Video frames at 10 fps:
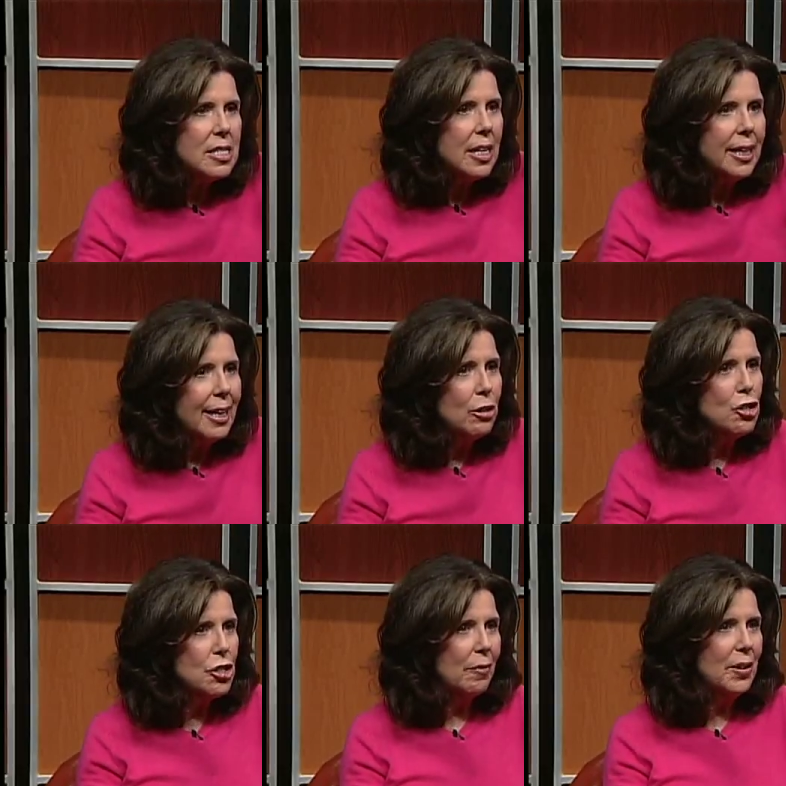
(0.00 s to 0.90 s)
sitting here
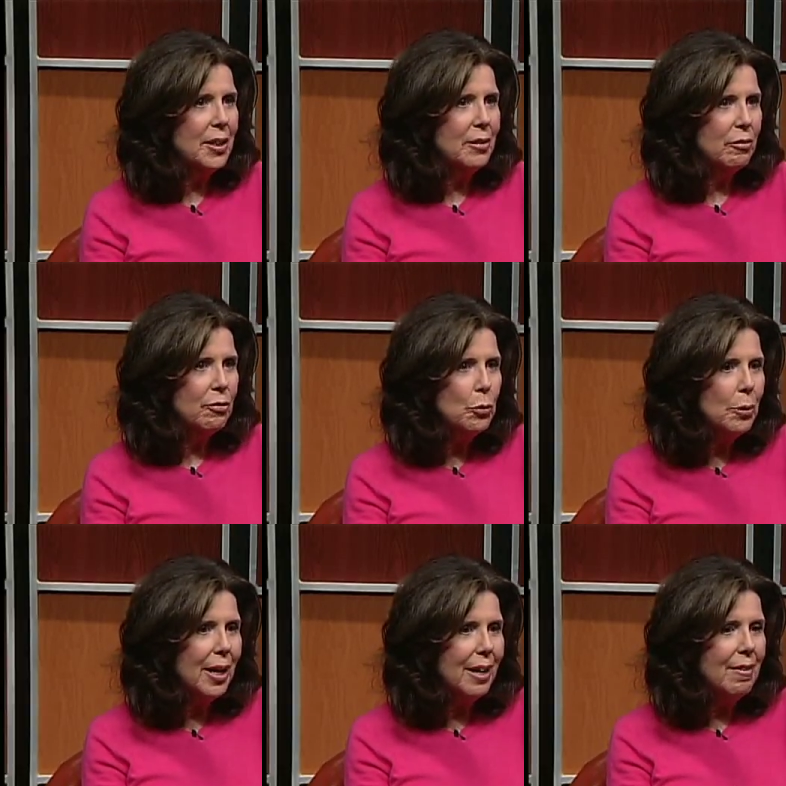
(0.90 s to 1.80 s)
shoveling the
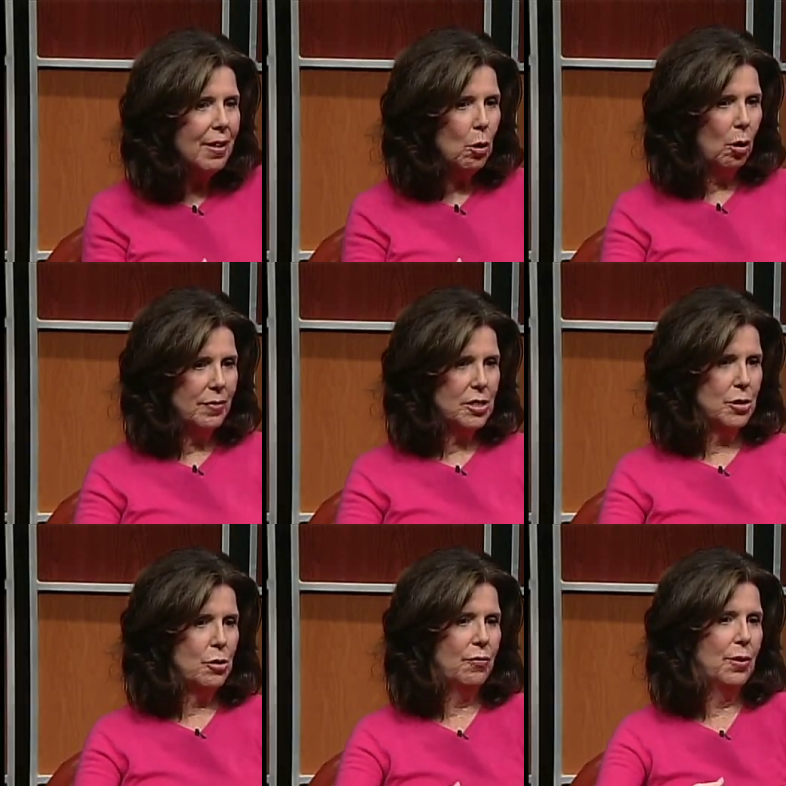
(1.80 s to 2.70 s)
food in, then all of a
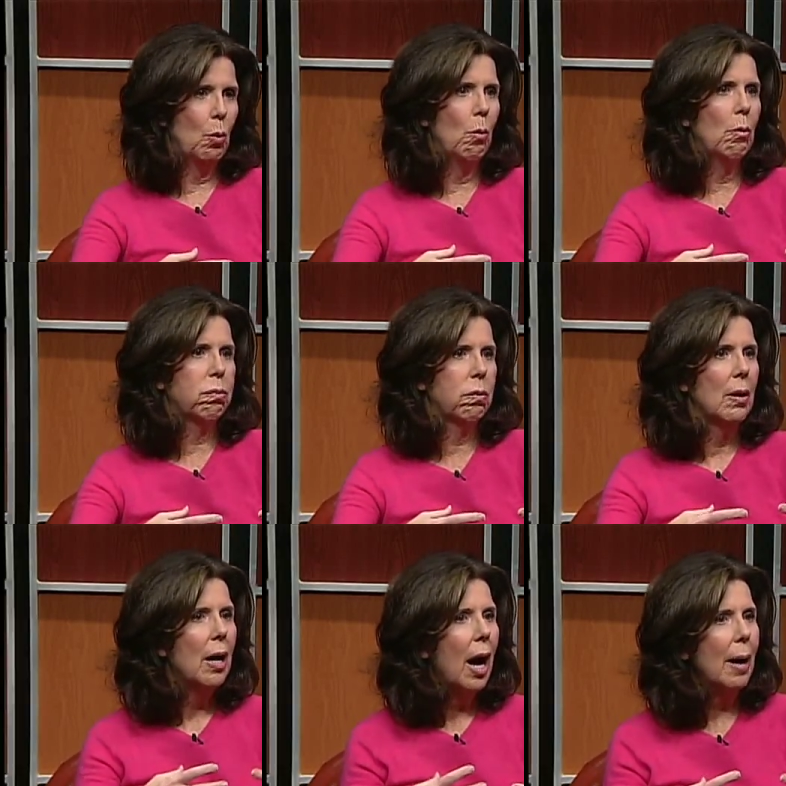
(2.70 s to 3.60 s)
sudden you feel,
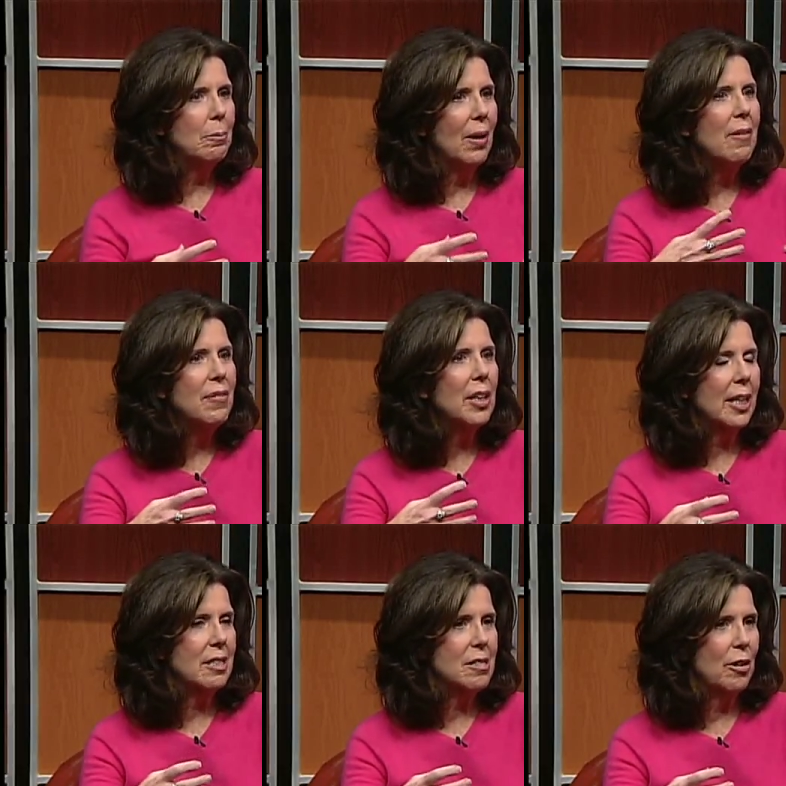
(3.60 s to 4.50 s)
I feel
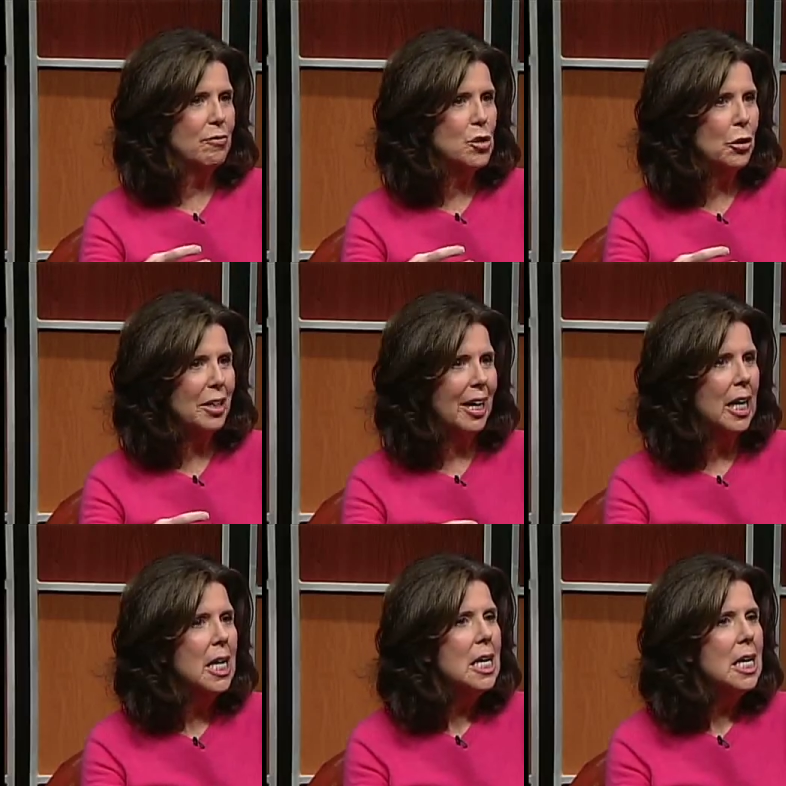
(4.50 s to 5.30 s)
like a stuffed turkey.